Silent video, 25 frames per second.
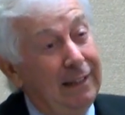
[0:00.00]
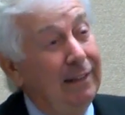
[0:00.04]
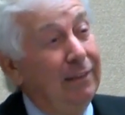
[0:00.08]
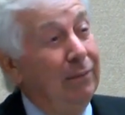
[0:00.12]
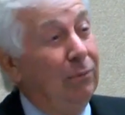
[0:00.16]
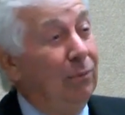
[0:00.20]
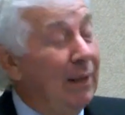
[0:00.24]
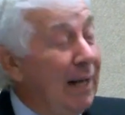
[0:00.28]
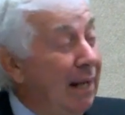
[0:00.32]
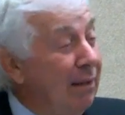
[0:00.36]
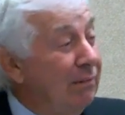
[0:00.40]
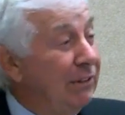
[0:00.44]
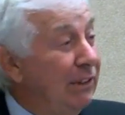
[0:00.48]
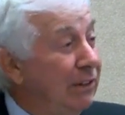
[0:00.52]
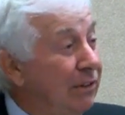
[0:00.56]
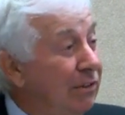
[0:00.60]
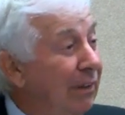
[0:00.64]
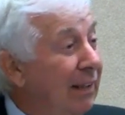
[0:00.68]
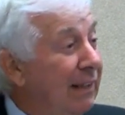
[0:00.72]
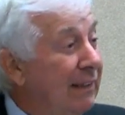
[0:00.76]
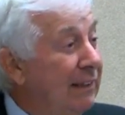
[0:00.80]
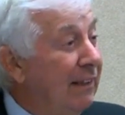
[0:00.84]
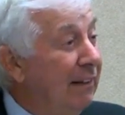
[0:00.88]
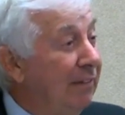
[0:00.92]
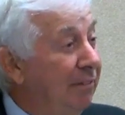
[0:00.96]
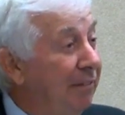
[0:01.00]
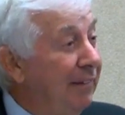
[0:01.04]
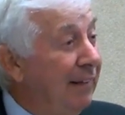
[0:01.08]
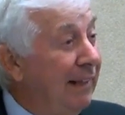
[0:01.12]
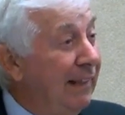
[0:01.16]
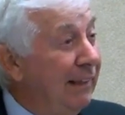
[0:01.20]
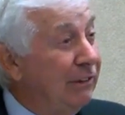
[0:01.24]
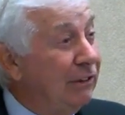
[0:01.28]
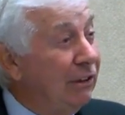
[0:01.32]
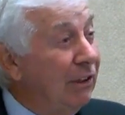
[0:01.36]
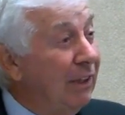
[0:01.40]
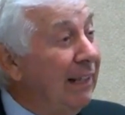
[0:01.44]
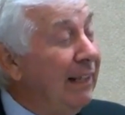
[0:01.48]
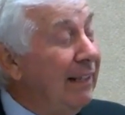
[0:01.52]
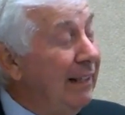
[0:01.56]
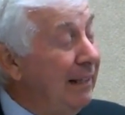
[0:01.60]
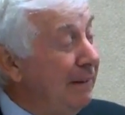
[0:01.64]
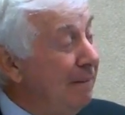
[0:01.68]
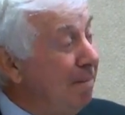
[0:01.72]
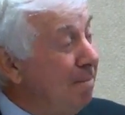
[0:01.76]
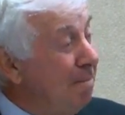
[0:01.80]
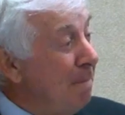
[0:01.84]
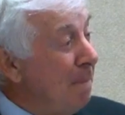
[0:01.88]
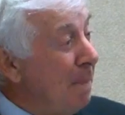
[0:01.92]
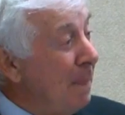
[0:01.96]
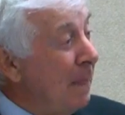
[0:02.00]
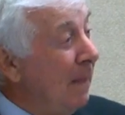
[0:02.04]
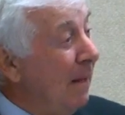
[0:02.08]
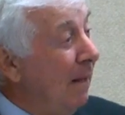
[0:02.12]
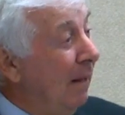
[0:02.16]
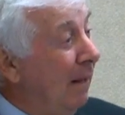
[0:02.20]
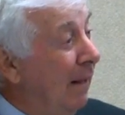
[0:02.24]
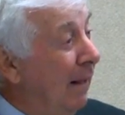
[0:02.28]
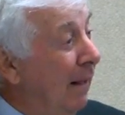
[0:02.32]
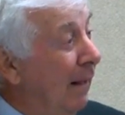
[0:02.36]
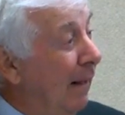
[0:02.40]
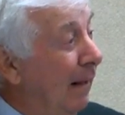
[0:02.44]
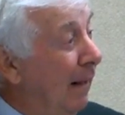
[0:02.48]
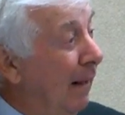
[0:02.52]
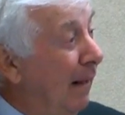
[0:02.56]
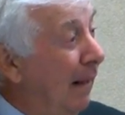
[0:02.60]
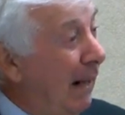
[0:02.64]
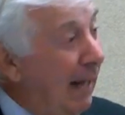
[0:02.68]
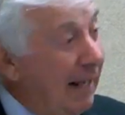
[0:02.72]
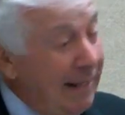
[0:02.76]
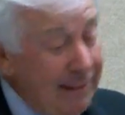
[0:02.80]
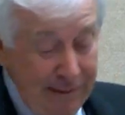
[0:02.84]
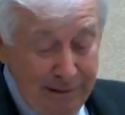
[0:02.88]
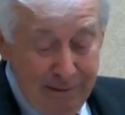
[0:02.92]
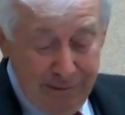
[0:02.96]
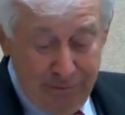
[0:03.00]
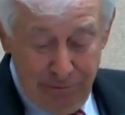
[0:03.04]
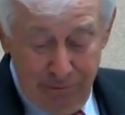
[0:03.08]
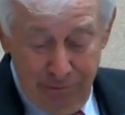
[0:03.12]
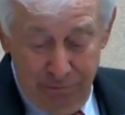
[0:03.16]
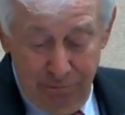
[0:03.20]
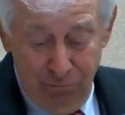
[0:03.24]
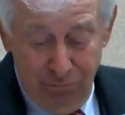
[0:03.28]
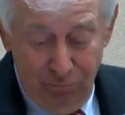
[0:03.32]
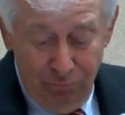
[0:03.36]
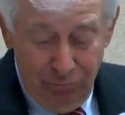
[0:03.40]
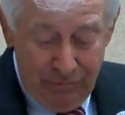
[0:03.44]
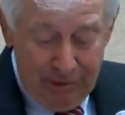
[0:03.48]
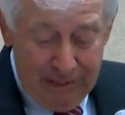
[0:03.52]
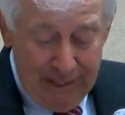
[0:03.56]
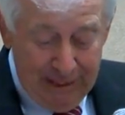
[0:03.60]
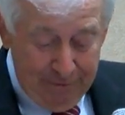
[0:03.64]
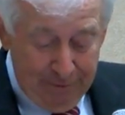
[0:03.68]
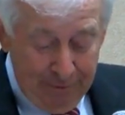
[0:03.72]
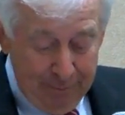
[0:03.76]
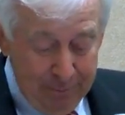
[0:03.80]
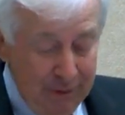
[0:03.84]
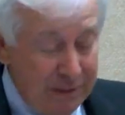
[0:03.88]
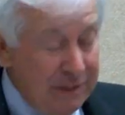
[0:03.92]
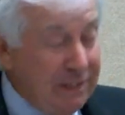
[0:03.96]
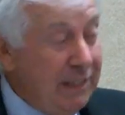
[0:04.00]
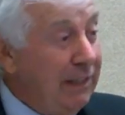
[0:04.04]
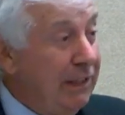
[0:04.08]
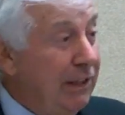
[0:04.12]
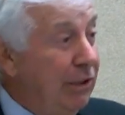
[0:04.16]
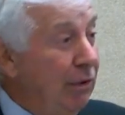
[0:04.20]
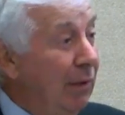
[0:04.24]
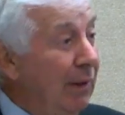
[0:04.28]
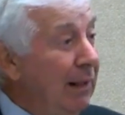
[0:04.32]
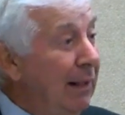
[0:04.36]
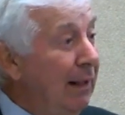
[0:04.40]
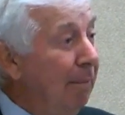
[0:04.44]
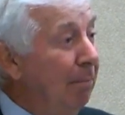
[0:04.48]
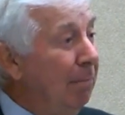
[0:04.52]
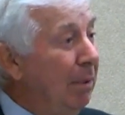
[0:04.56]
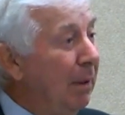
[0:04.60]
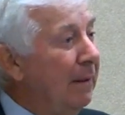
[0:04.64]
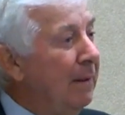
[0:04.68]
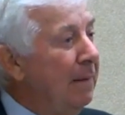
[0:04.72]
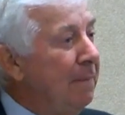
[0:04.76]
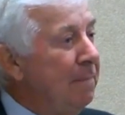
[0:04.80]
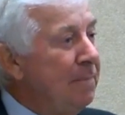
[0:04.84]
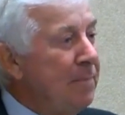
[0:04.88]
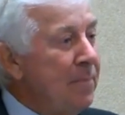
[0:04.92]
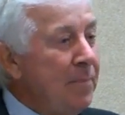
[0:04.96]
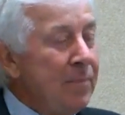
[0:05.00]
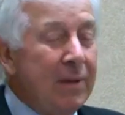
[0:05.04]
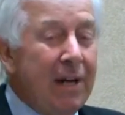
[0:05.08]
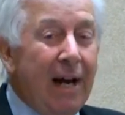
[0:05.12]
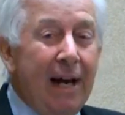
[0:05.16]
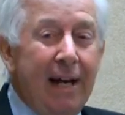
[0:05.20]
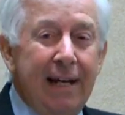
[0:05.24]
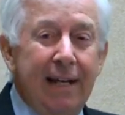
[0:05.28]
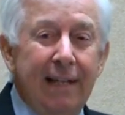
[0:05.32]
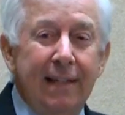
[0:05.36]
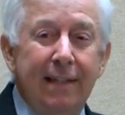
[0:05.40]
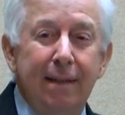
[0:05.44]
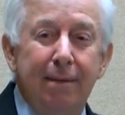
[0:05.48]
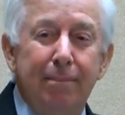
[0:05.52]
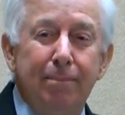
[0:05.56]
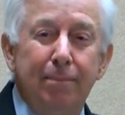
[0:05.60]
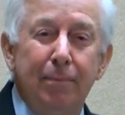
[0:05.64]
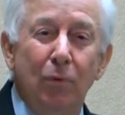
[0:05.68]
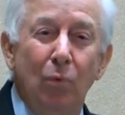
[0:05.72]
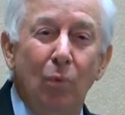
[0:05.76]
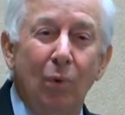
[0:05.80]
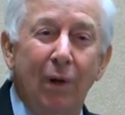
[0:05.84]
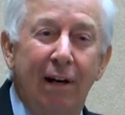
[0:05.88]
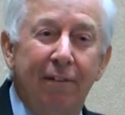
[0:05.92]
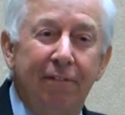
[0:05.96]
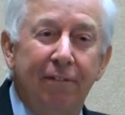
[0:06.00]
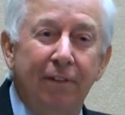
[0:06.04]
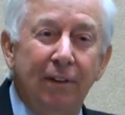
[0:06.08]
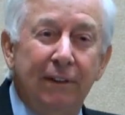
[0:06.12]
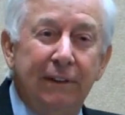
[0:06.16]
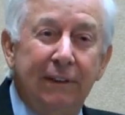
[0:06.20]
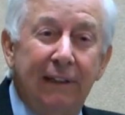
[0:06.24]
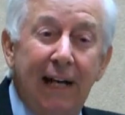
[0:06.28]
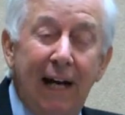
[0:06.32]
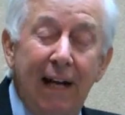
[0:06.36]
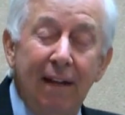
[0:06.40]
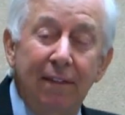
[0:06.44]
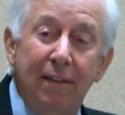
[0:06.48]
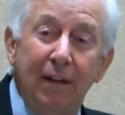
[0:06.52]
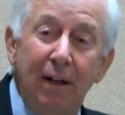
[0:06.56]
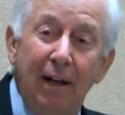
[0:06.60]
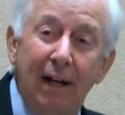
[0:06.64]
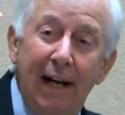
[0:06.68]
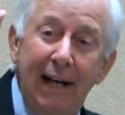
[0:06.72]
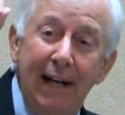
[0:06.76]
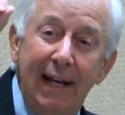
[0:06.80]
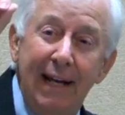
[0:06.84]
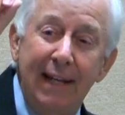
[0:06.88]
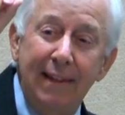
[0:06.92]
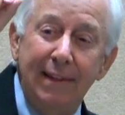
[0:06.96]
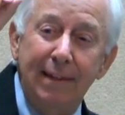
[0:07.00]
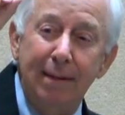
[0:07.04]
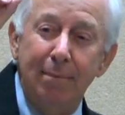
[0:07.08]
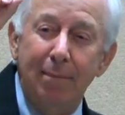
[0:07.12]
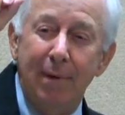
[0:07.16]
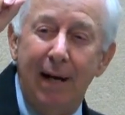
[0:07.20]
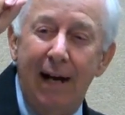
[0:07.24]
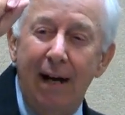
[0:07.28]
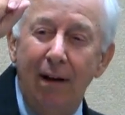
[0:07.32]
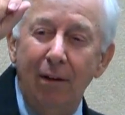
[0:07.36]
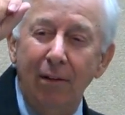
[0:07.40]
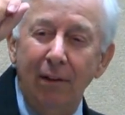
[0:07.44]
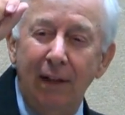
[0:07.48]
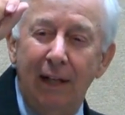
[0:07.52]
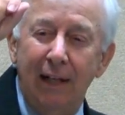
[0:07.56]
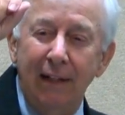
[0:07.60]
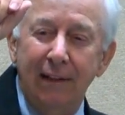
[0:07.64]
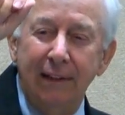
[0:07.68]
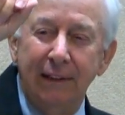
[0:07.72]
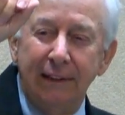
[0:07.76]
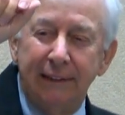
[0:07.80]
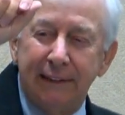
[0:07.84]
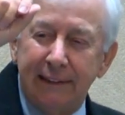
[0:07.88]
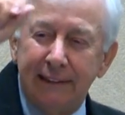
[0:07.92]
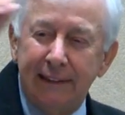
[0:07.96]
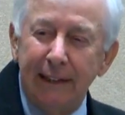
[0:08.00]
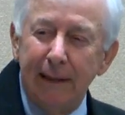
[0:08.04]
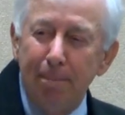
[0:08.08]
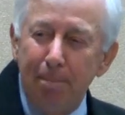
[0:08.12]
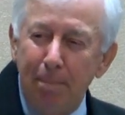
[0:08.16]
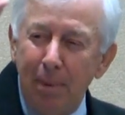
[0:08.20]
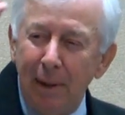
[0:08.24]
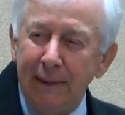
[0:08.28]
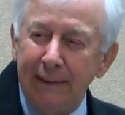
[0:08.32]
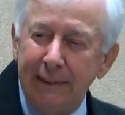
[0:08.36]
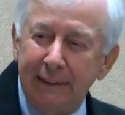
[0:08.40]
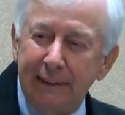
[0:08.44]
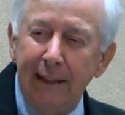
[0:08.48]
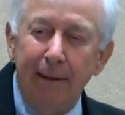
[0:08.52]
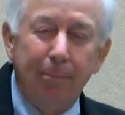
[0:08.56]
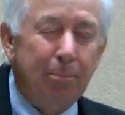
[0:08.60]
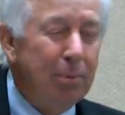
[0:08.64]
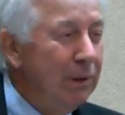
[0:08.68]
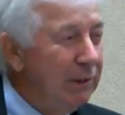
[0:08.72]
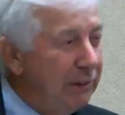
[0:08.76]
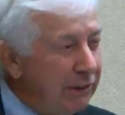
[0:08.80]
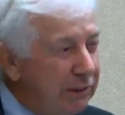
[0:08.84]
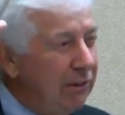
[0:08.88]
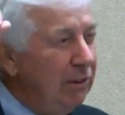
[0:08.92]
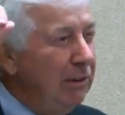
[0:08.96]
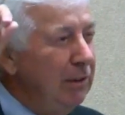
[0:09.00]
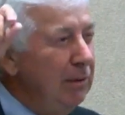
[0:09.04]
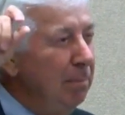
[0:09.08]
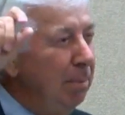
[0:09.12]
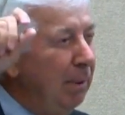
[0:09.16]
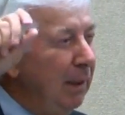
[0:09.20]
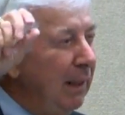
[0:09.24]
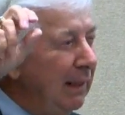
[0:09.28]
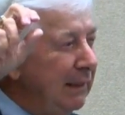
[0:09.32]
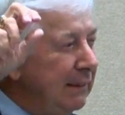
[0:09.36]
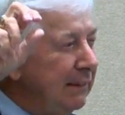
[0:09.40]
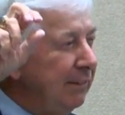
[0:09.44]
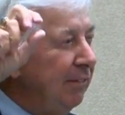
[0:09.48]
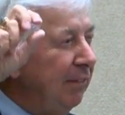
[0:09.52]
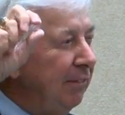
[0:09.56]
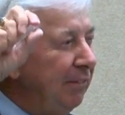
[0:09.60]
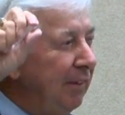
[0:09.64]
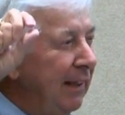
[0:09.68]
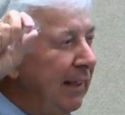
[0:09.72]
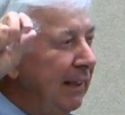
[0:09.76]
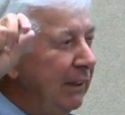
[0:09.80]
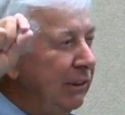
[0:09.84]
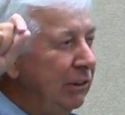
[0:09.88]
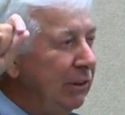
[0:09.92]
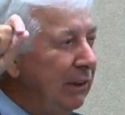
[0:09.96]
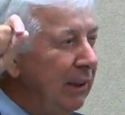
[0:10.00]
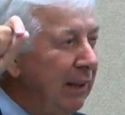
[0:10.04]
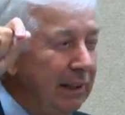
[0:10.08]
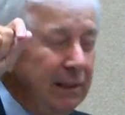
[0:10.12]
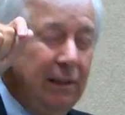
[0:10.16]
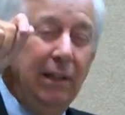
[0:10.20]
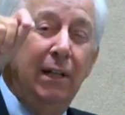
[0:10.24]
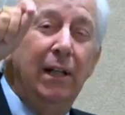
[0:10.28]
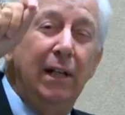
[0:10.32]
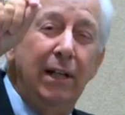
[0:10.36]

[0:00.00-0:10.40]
when I was a director of financial aid, I didn't get it from the TQM, but I had them, when I first got there, I had them outline the step-by-step when a student applies for financial aid.